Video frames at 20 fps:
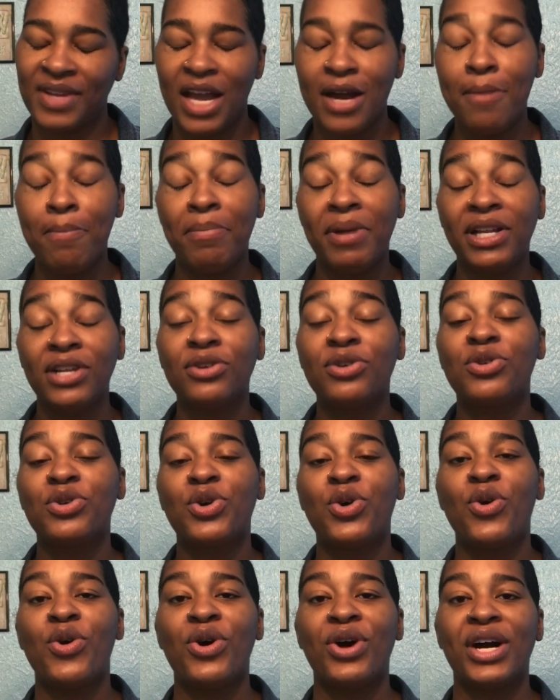umbilical
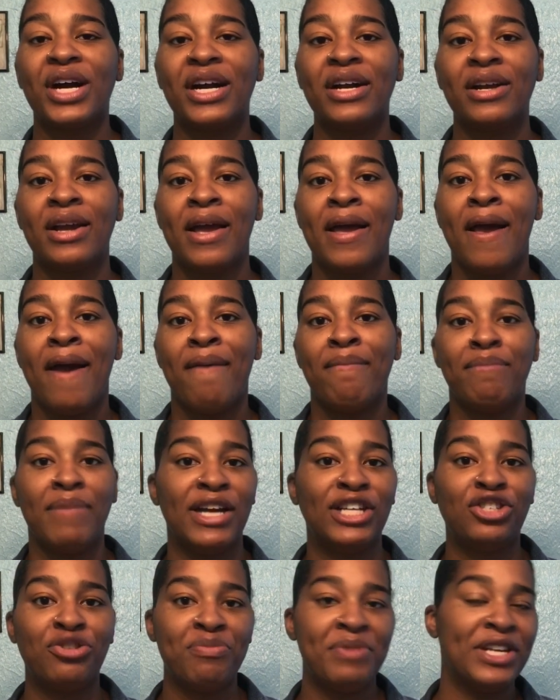cord
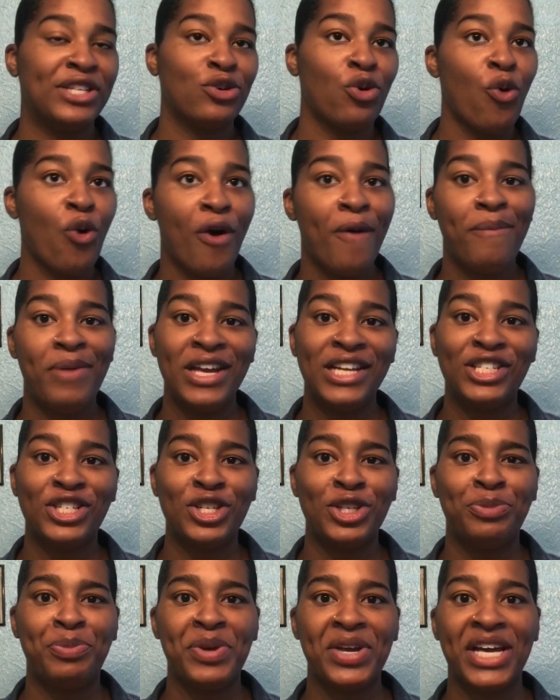measurements or
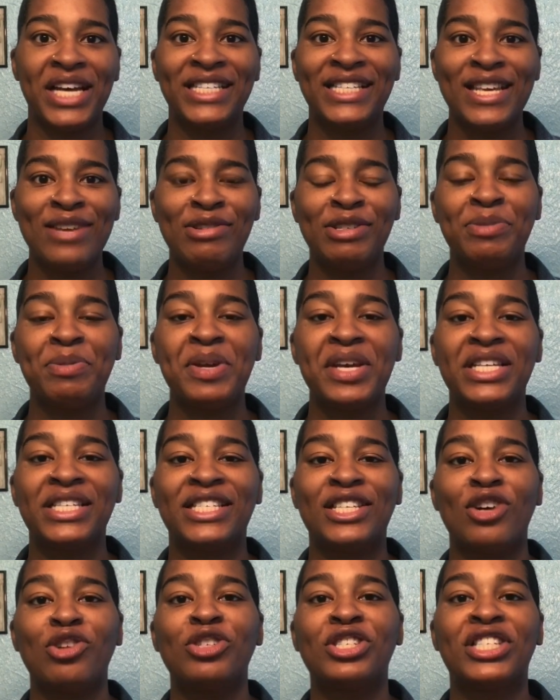pictures because he was being
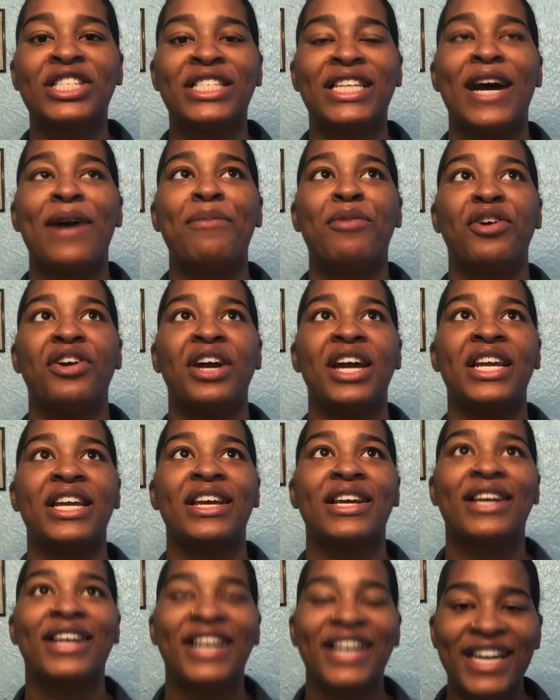so stubborn, and
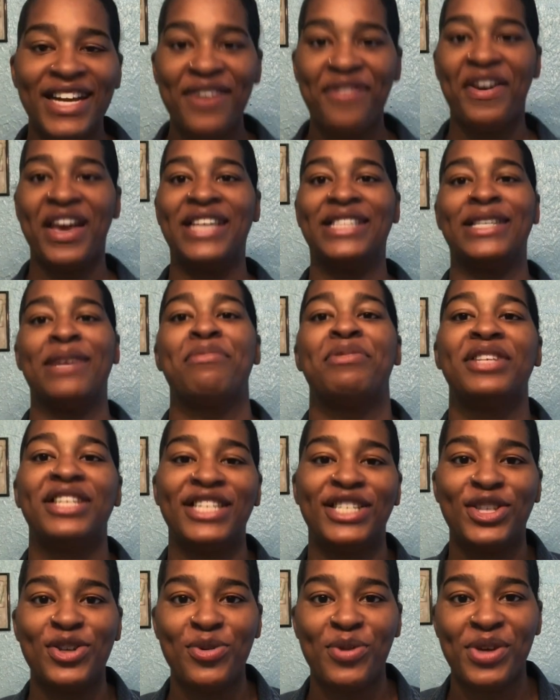it could have had something
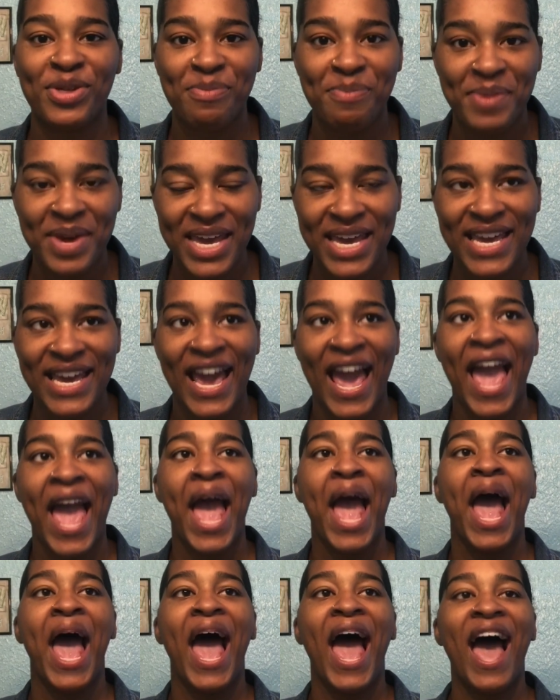to do with me
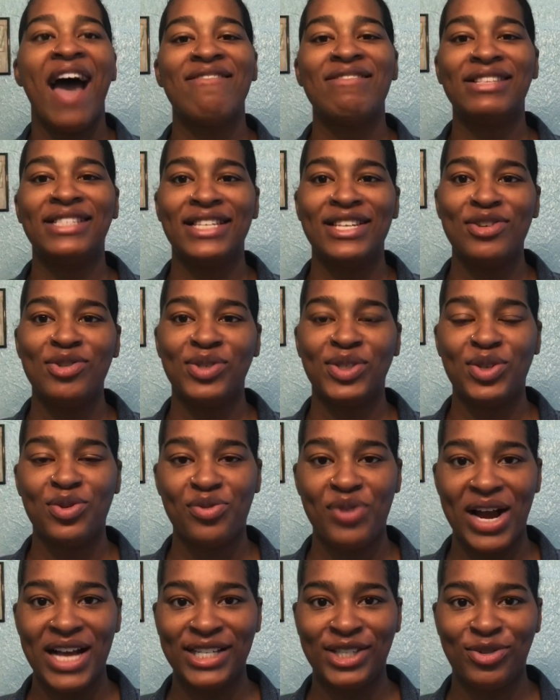having to use the
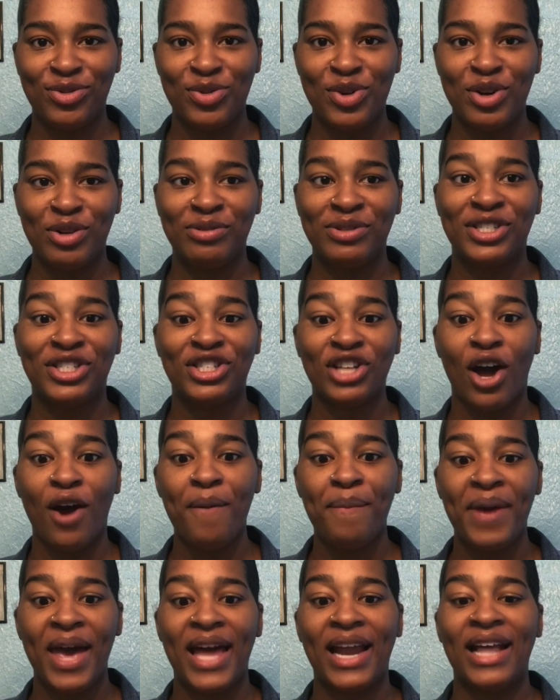restroom
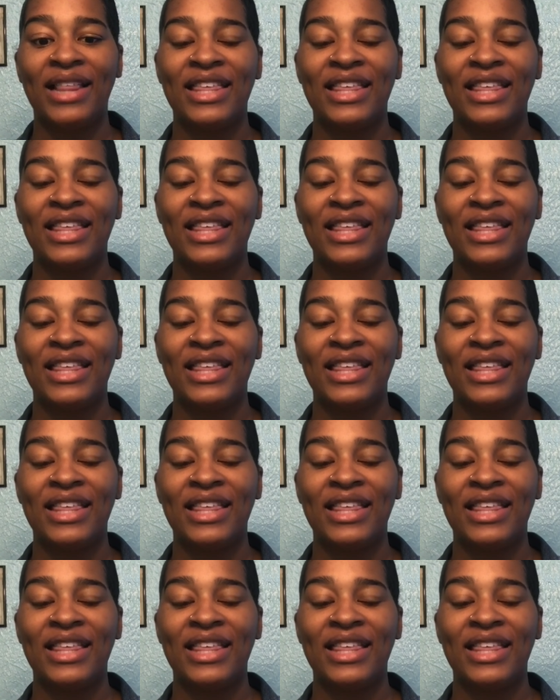so bad.